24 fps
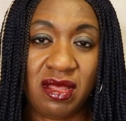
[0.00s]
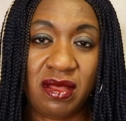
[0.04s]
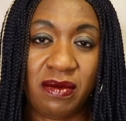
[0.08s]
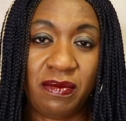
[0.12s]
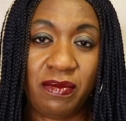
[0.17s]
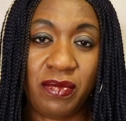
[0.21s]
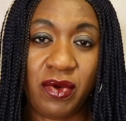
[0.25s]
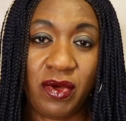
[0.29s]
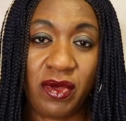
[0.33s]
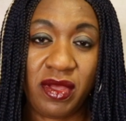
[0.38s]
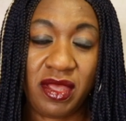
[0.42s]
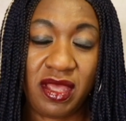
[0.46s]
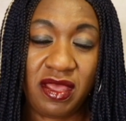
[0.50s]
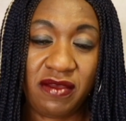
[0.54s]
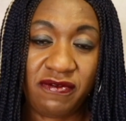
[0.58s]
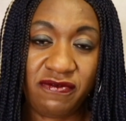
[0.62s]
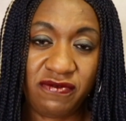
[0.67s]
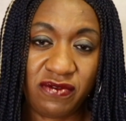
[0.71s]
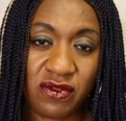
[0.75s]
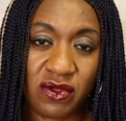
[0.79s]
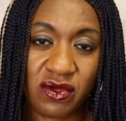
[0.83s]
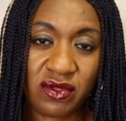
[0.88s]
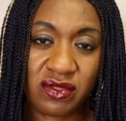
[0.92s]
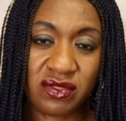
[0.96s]
But if
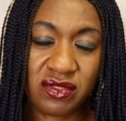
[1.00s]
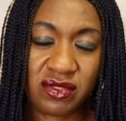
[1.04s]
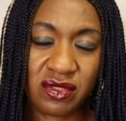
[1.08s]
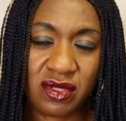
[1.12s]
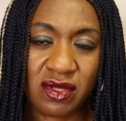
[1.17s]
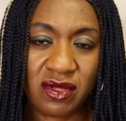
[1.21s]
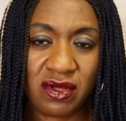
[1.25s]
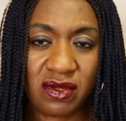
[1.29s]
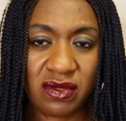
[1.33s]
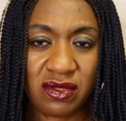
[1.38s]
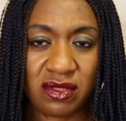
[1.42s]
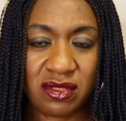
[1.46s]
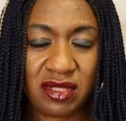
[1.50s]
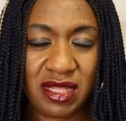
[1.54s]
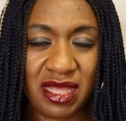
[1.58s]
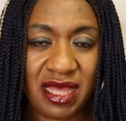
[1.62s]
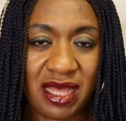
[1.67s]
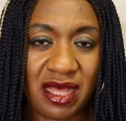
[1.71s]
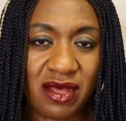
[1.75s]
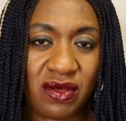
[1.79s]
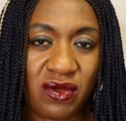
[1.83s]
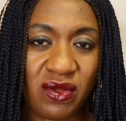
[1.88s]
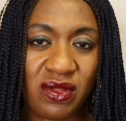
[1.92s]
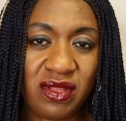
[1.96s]
not, there
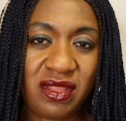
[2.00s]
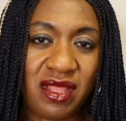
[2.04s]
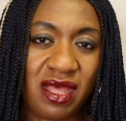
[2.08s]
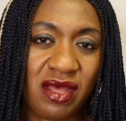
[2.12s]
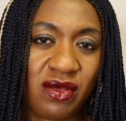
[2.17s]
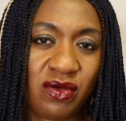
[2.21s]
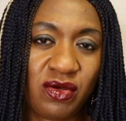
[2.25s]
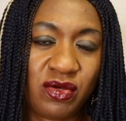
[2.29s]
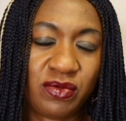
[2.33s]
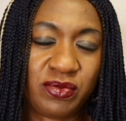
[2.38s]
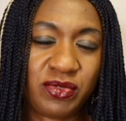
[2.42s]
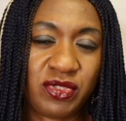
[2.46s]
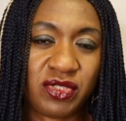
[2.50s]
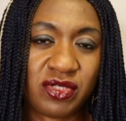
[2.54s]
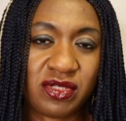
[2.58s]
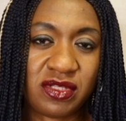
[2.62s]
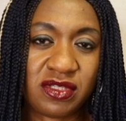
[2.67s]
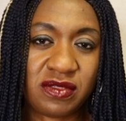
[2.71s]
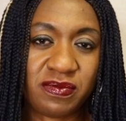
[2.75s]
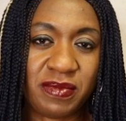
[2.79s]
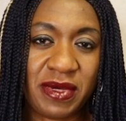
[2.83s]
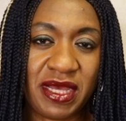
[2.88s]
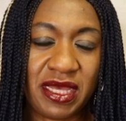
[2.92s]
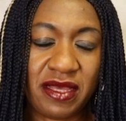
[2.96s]
are other options
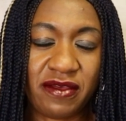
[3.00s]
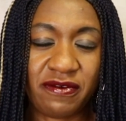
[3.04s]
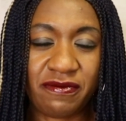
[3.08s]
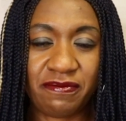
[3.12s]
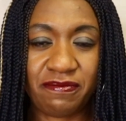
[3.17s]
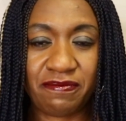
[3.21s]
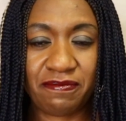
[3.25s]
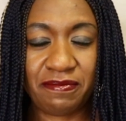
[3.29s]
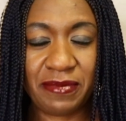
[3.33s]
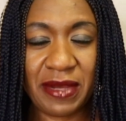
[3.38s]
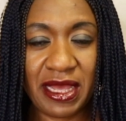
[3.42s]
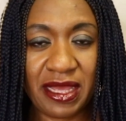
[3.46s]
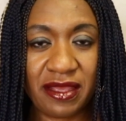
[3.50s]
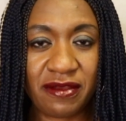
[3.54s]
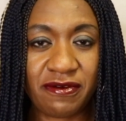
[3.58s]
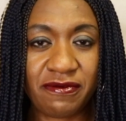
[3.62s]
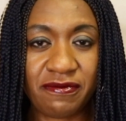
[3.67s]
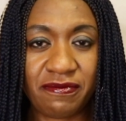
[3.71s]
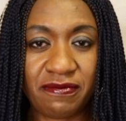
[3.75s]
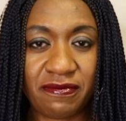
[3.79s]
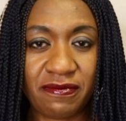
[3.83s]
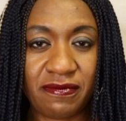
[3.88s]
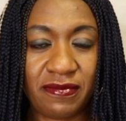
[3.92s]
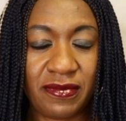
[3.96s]
by buying,
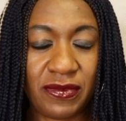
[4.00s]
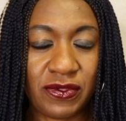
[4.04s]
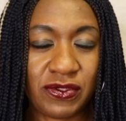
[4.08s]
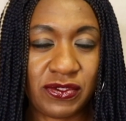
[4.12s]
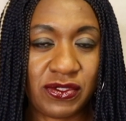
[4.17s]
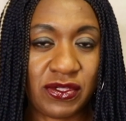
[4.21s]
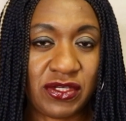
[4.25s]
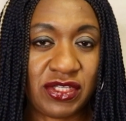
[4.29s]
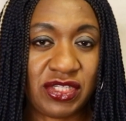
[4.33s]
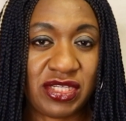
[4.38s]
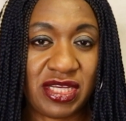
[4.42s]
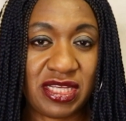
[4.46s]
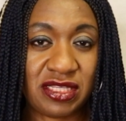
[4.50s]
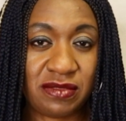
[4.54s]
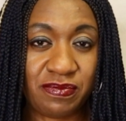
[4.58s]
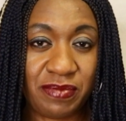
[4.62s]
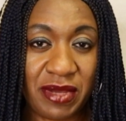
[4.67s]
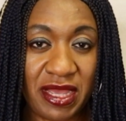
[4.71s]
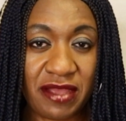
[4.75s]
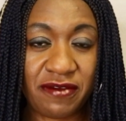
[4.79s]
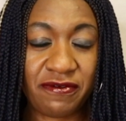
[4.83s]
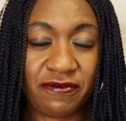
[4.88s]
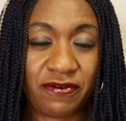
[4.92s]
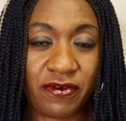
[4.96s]
such as
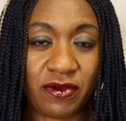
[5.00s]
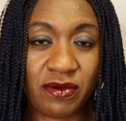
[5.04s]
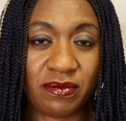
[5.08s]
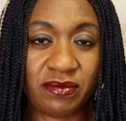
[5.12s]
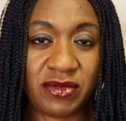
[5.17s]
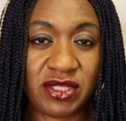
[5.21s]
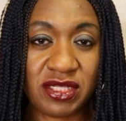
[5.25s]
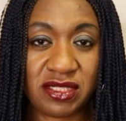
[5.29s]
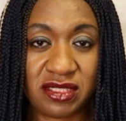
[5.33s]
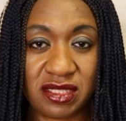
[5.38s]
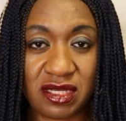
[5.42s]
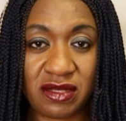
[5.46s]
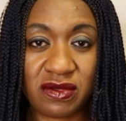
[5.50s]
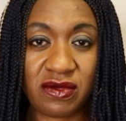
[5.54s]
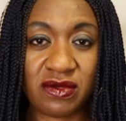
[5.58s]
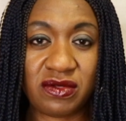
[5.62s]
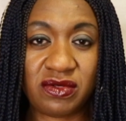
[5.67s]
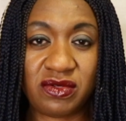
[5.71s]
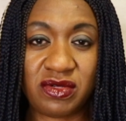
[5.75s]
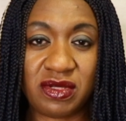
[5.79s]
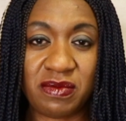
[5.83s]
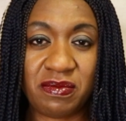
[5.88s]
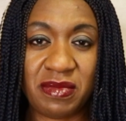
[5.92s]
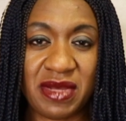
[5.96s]
buying from the
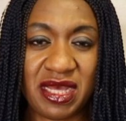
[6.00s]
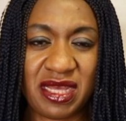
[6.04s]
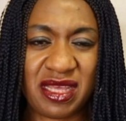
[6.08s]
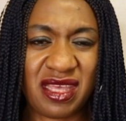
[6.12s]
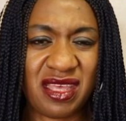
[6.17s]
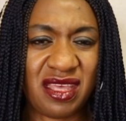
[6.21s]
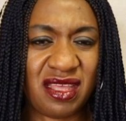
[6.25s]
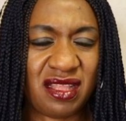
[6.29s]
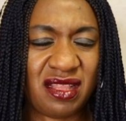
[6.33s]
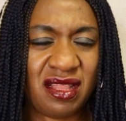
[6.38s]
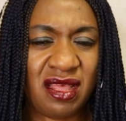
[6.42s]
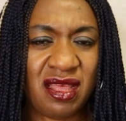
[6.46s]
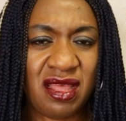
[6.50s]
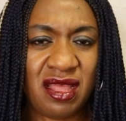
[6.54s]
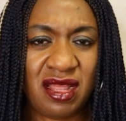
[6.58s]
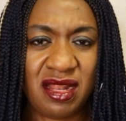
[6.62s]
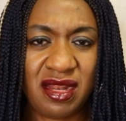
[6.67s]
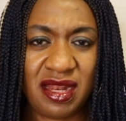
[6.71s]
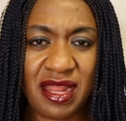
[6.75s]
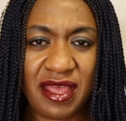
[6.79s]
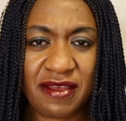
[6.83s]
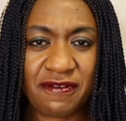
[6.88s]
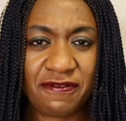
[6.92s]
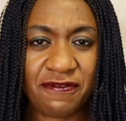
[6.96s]
secondary market,
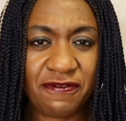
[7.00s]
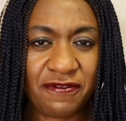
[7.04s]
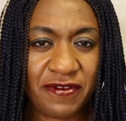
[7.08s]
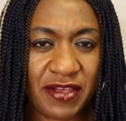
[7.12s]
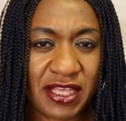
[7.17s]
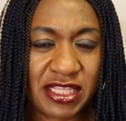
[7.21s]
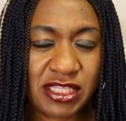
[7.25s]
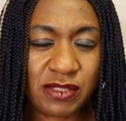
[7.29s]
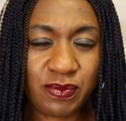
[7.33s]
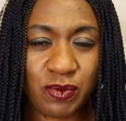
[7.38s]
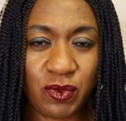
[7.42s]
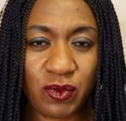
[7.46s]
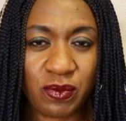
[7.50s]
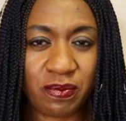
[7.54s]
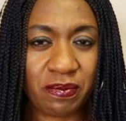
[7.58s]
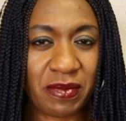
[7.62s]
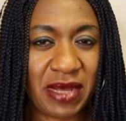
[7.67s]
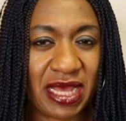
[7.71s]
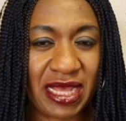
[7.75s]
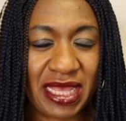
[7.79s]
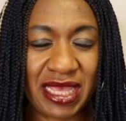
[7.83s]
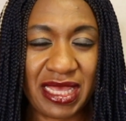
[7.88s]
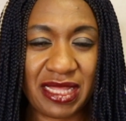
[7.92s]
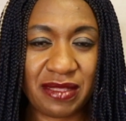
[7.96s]
like Facebook
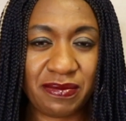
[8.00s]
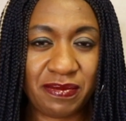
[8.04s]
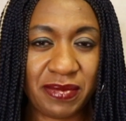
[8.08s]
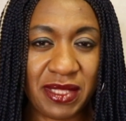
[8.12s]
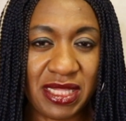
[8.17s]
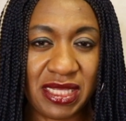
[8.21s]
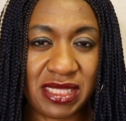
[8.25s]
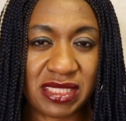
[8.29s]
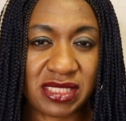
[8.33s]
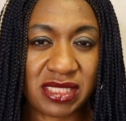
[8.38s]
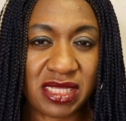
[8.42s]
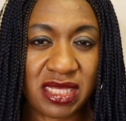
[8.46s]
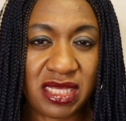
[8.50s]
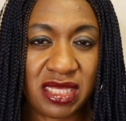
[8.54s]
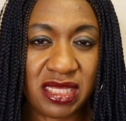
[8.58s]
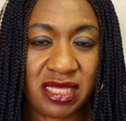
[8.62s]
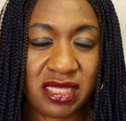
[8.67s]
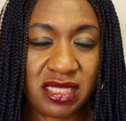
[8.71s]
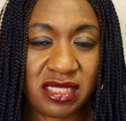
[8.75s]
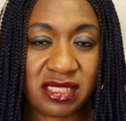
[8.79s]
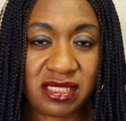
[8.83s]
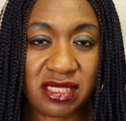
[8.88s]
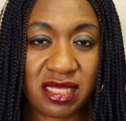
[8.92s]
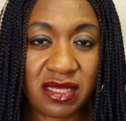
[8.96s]
Marketplace.
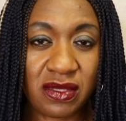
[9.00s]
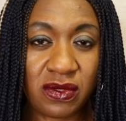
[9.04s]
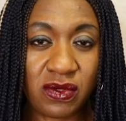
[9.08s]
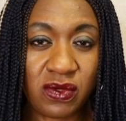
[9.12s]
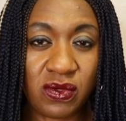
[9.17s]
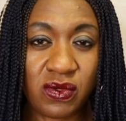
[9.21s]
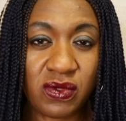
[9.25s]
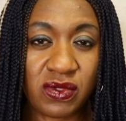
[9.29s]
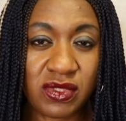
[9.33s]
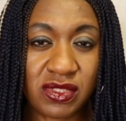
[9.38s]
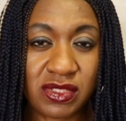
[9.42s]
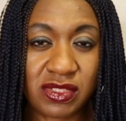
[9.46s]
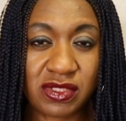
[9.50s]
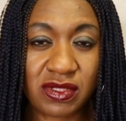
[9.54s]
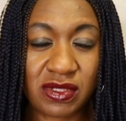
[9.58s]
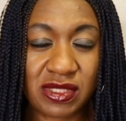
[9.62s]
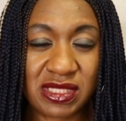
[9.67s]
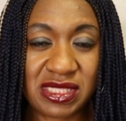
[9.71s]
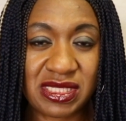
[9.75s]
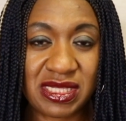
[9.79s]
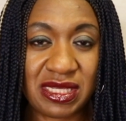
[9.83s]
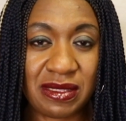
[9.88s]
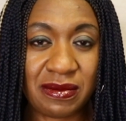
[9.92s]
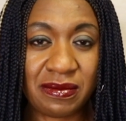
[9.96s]
It's a good
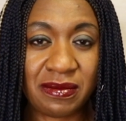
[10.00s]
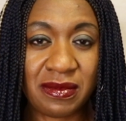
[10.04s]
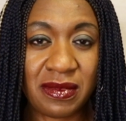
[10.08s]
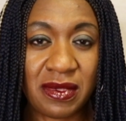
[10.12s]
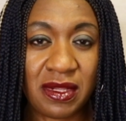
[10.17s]
sourcing